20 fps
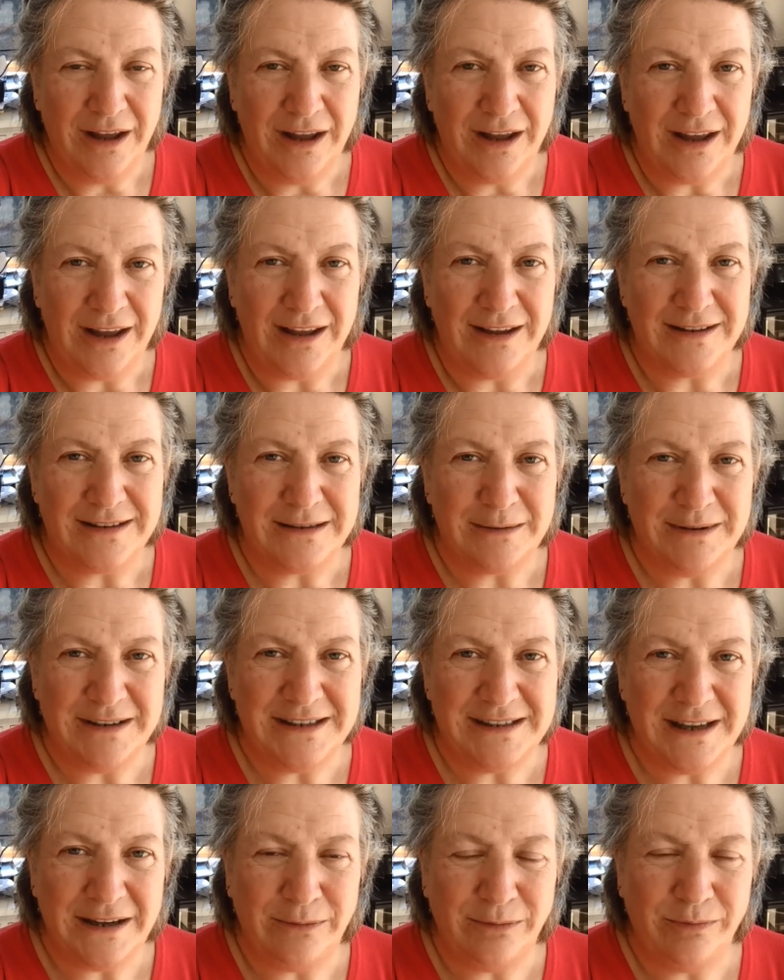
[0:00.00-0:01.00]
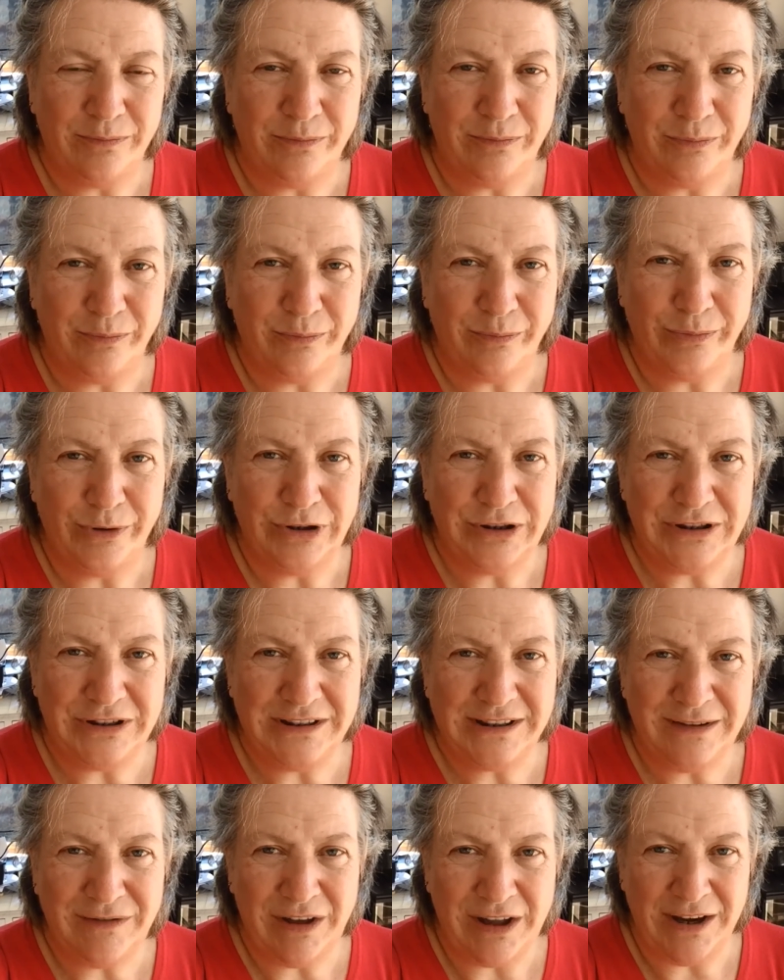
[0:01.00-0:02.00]
So we said, well,
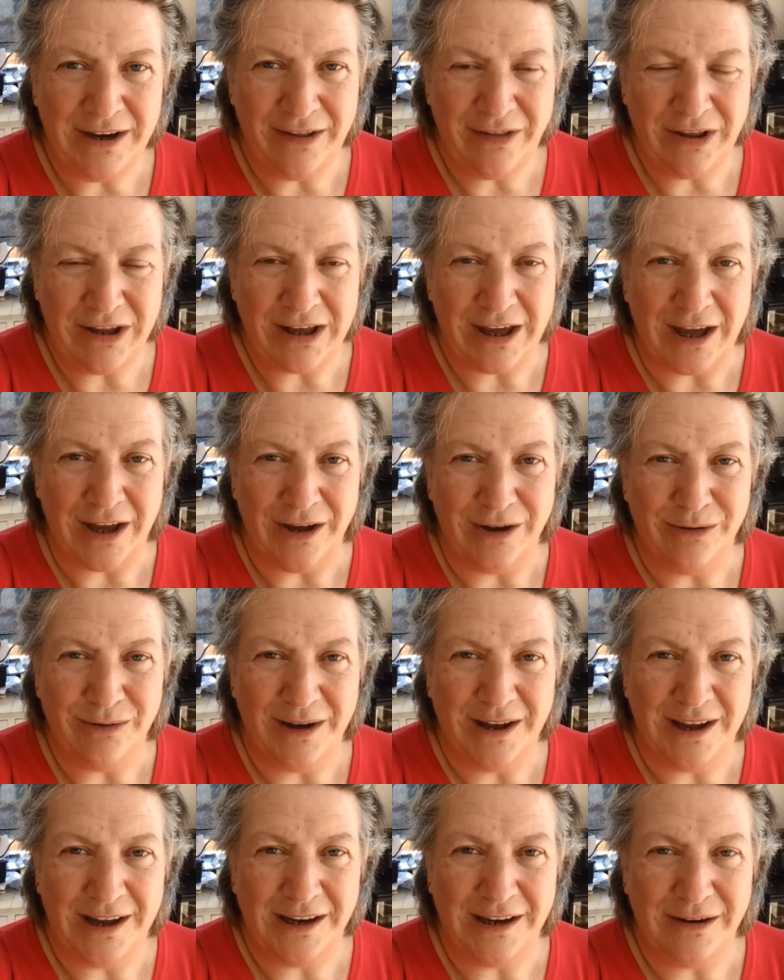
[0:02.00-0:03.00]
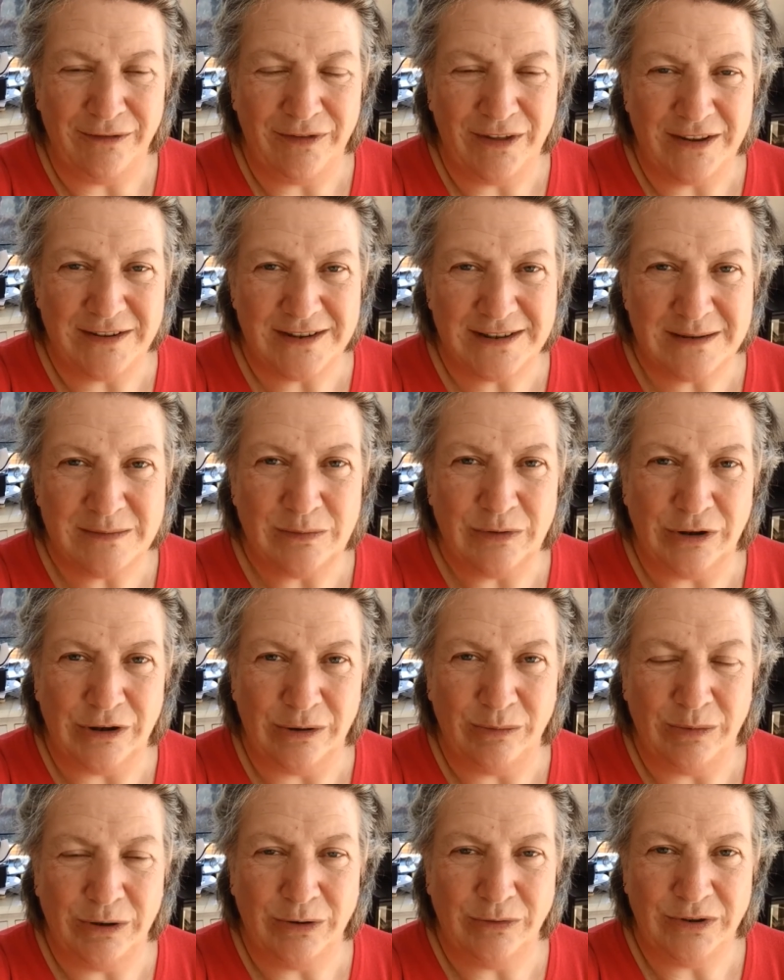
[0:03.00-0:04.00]
give it another go, and if that doesn't
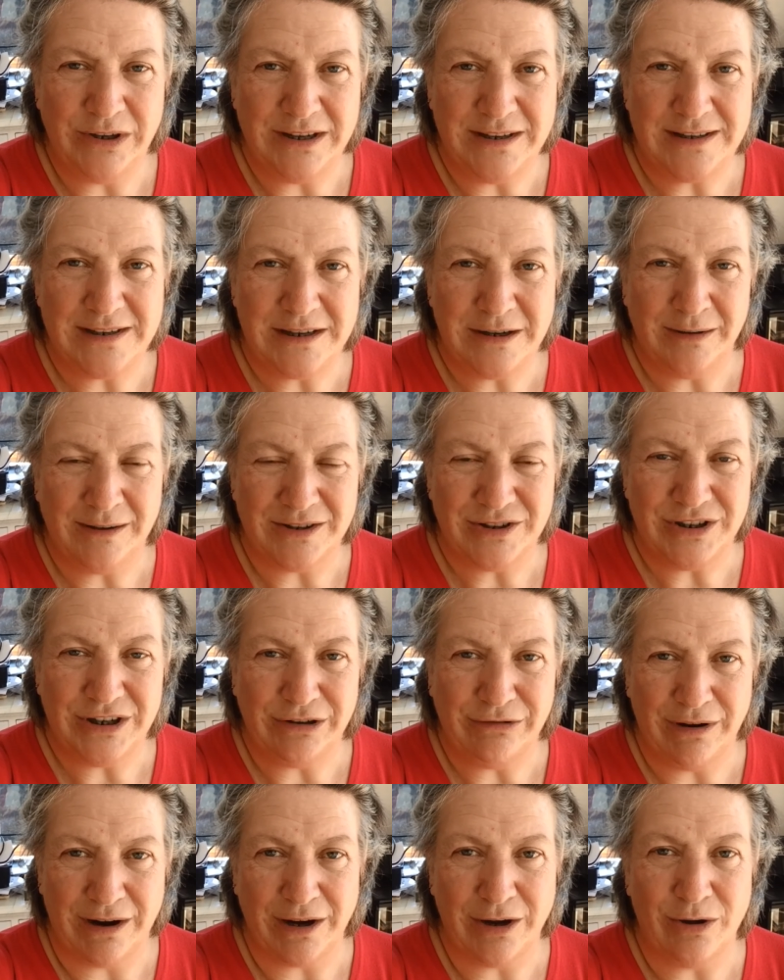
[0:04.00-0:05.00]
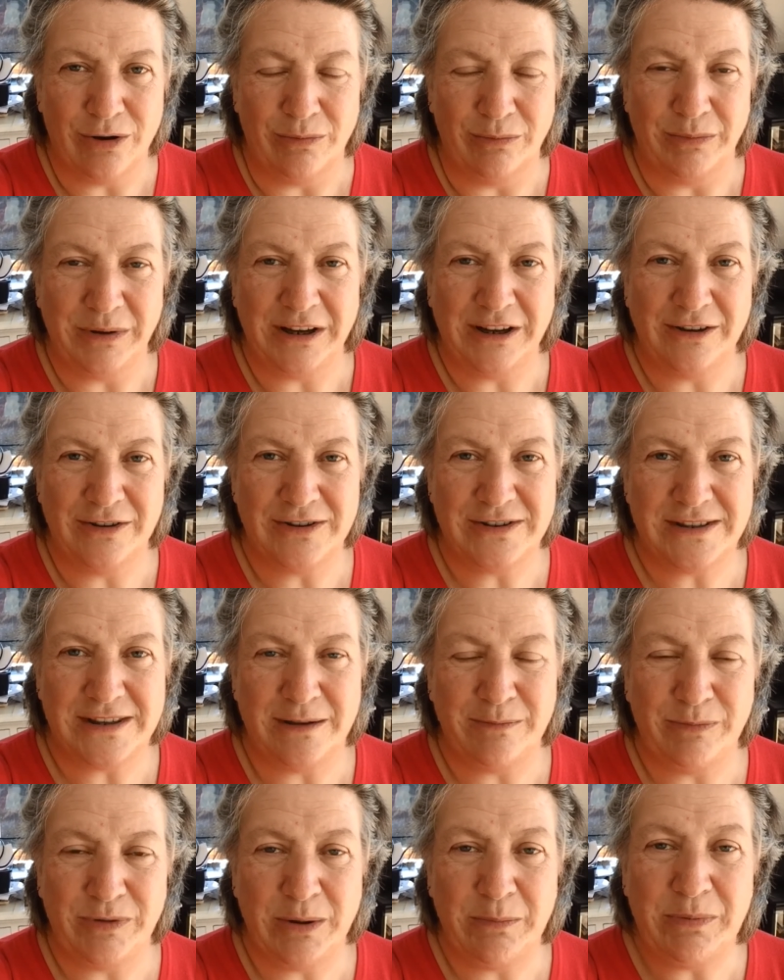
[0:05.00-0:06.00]
work, we'll need to actually crack on, because
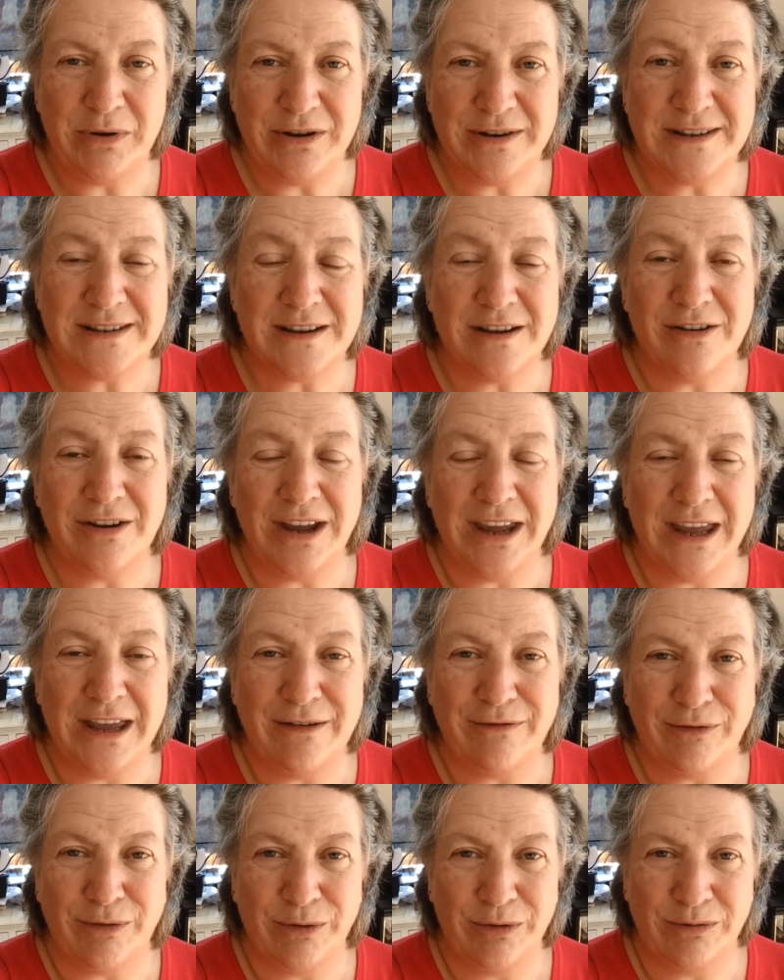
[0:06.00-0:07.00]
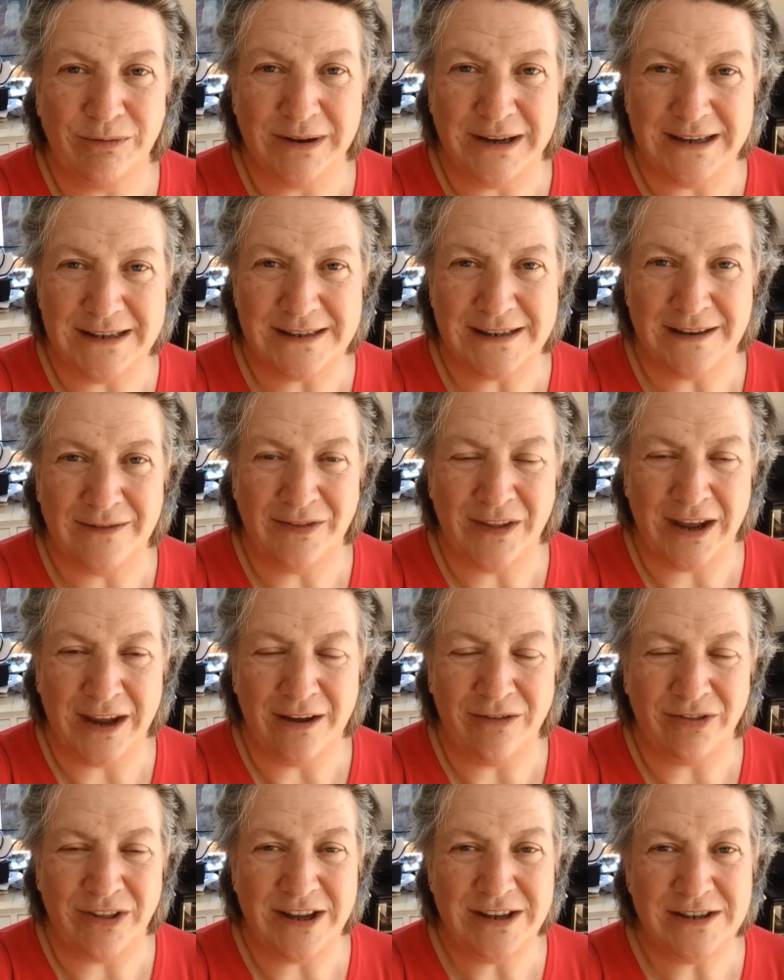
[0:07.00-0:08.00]
the birds are here for a reason.
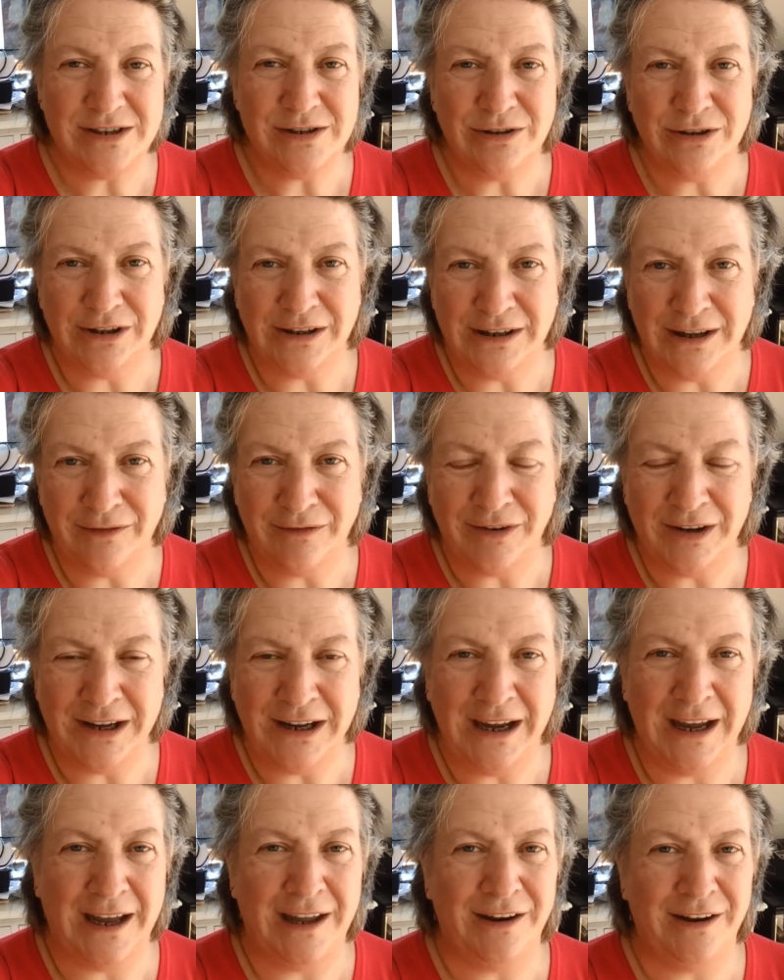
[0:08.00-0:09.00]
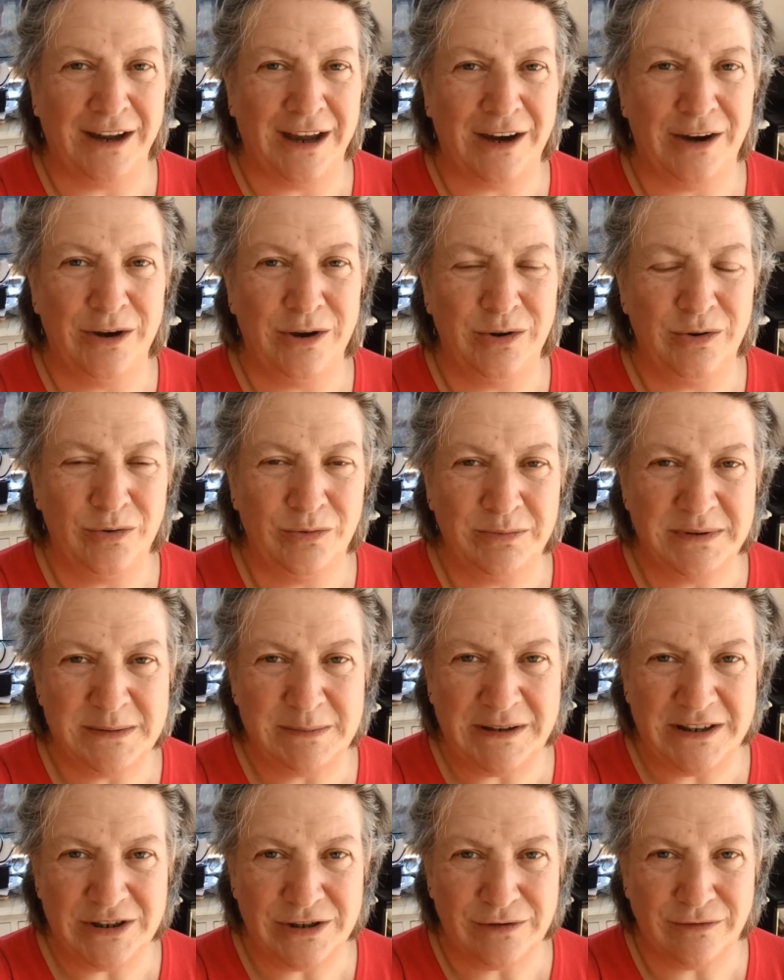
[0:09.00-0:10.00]
They do look lovely, and I get an enormous
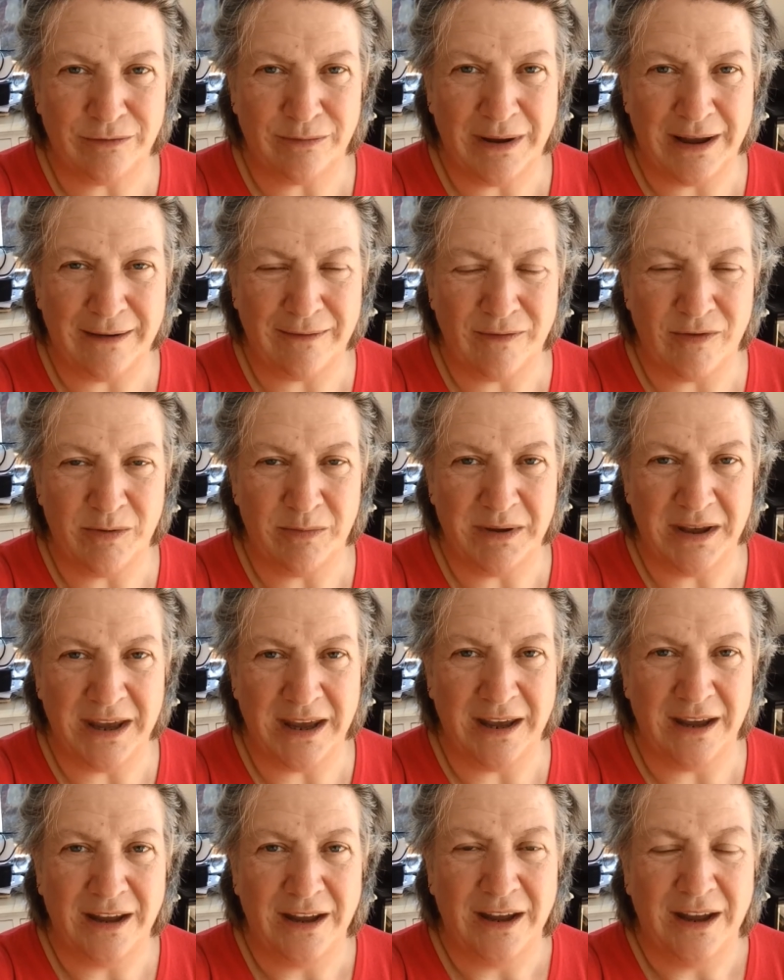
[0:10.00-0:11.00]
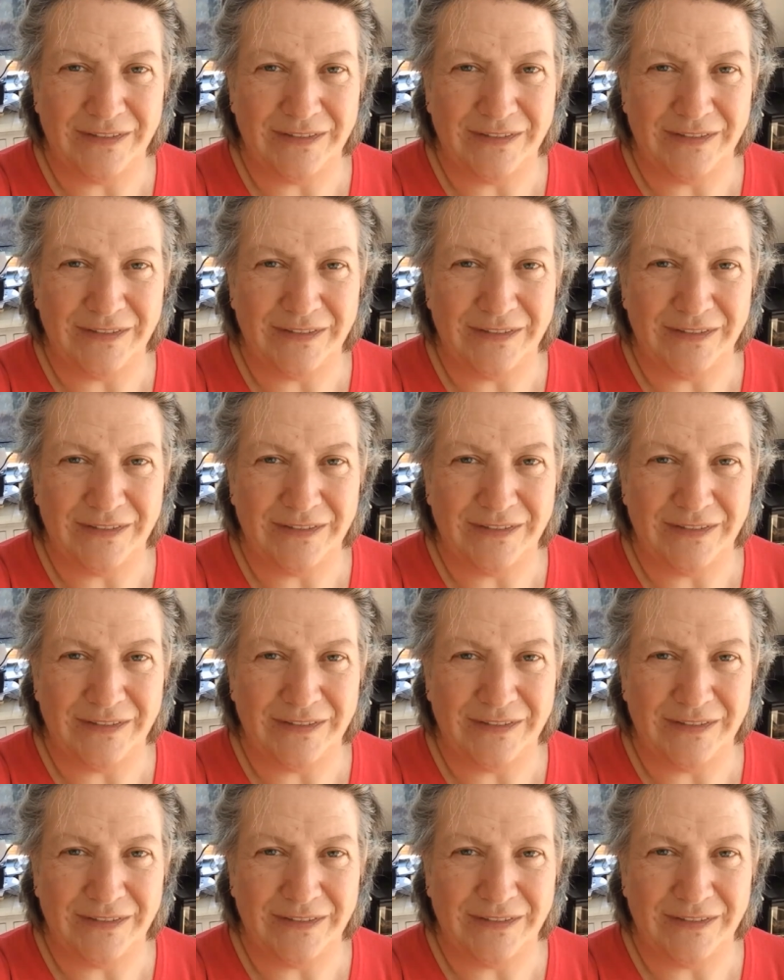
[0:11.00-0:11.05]
pleasure from having them here.